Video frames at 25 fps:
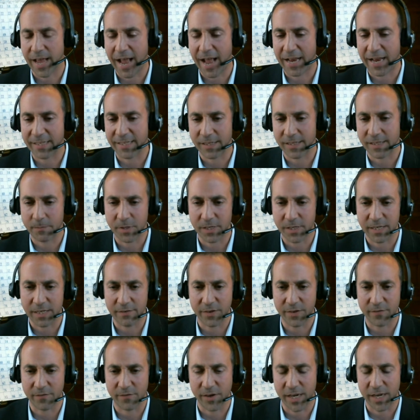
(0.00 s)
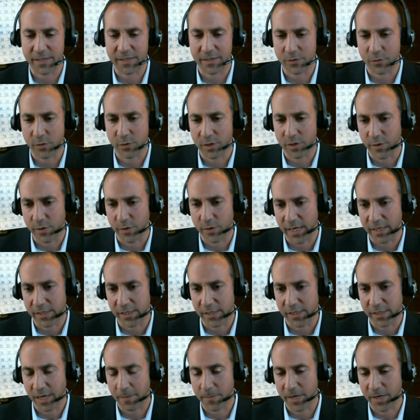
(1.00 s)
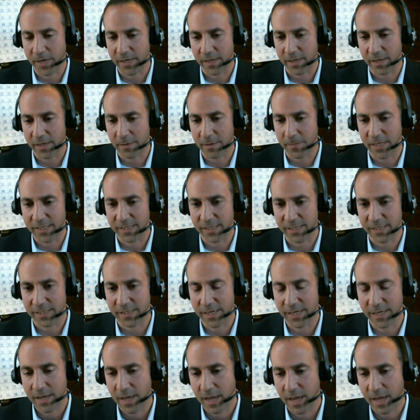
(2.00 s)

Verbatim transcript: asked them to give advice to a new agent coming into the business.